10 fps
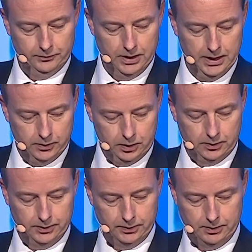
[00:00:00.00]
of the energy
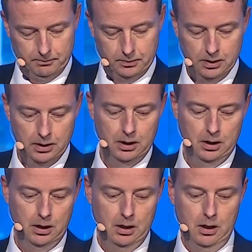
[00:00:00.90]
system
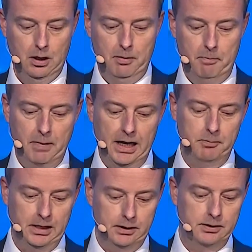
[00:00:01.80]
may
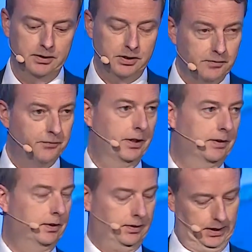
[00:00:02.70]
mean
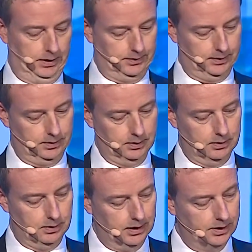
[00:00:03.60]
different things
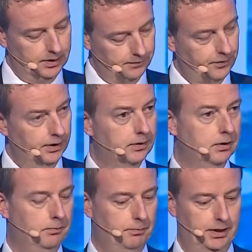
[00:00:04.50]
in
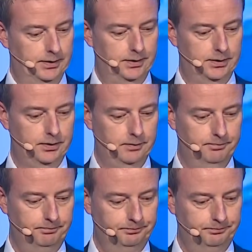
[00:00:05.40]
different places.